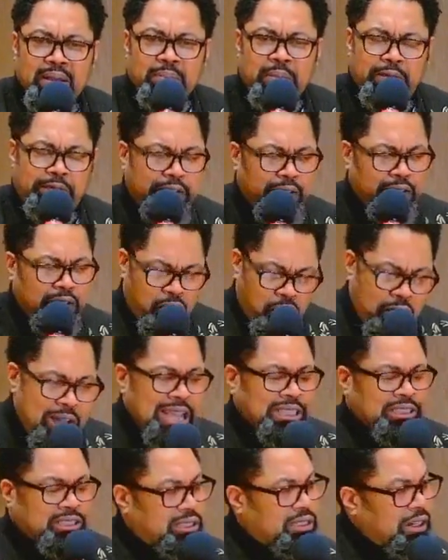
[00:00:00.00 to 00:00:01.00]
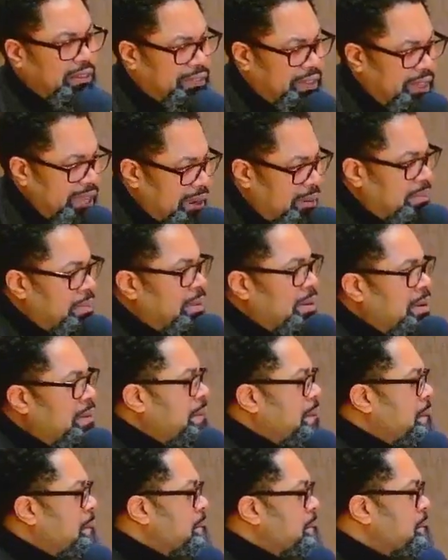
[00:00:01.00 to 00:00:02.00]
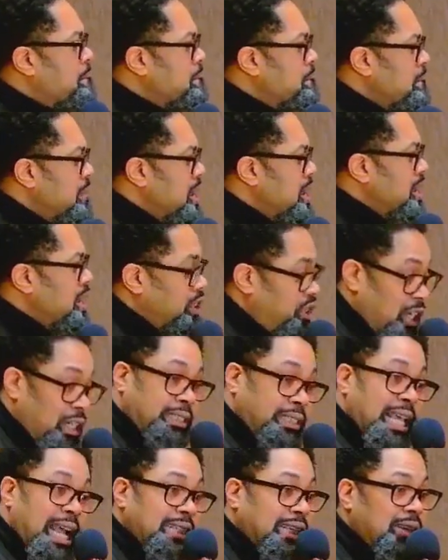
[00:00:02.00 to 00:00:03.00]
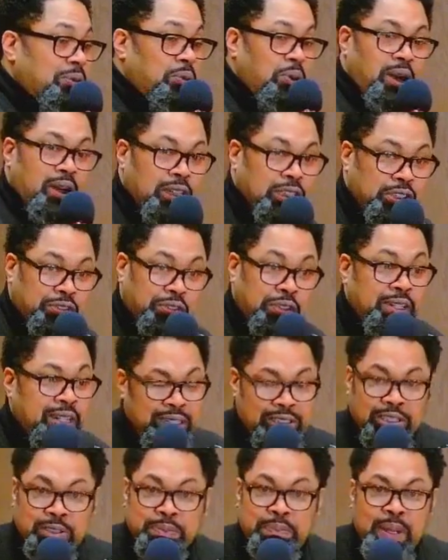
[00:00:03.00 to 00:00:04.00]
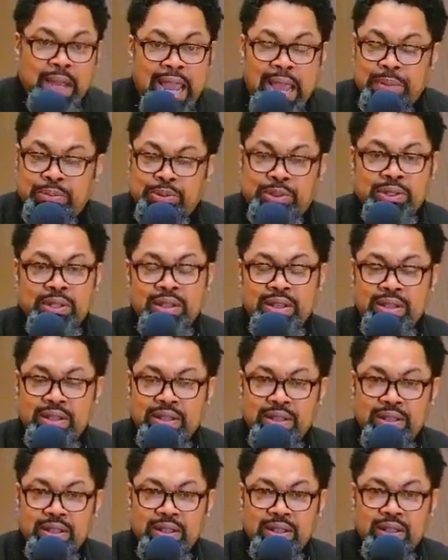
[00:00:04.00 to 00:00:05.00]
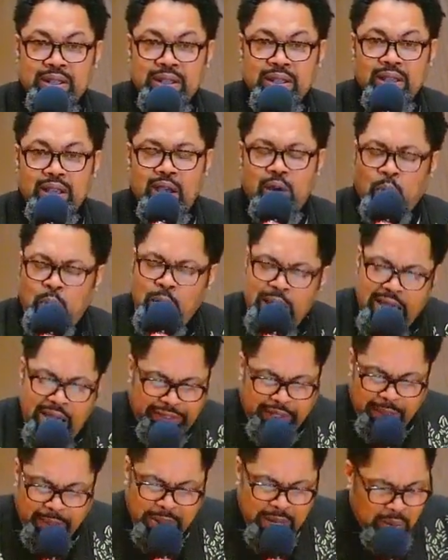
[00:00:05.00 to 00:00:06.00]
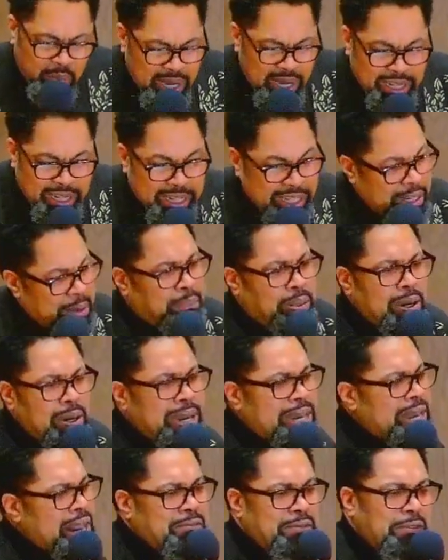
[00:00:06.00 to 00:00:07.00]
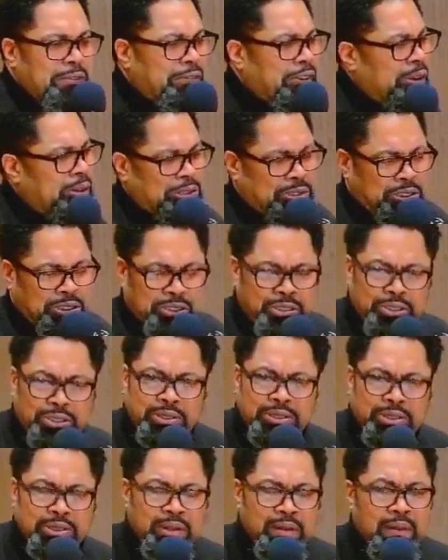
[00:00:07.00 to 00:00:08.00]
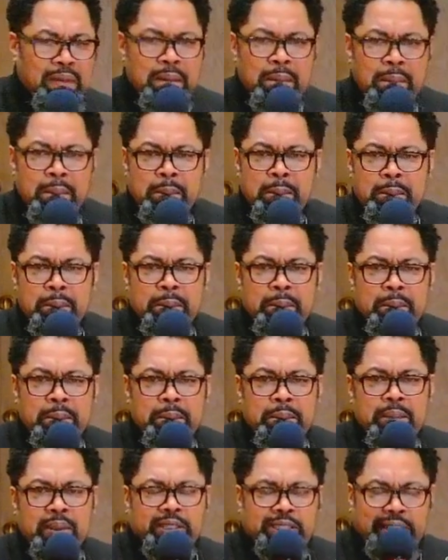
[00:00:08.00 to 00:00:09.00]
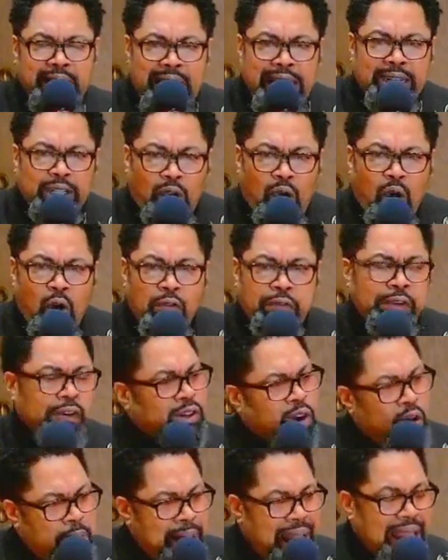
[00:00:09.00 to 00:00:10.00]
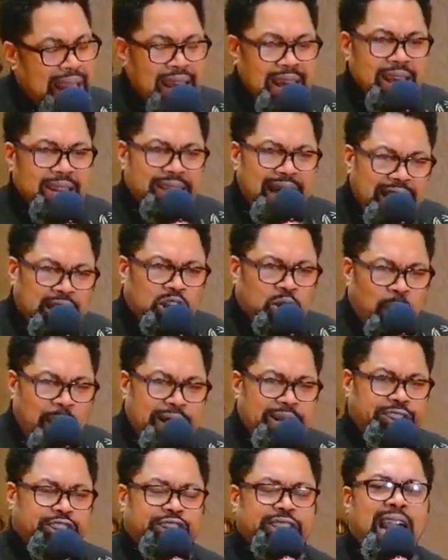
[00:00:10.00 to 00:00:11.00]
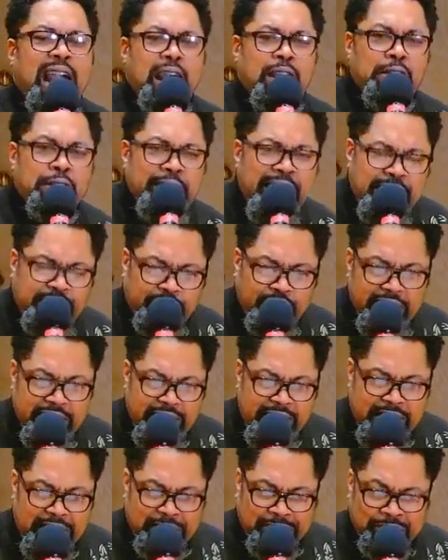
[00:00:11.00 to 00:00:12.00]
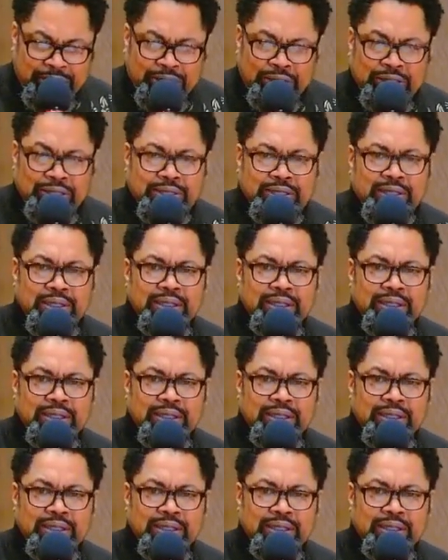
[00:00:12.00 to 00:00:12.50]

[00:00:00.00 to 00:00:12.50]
But for the rest of them, just as it was for us, perhaps, we have to be willing to put it in reverse. Sankofa, go back. That's where the salvation is.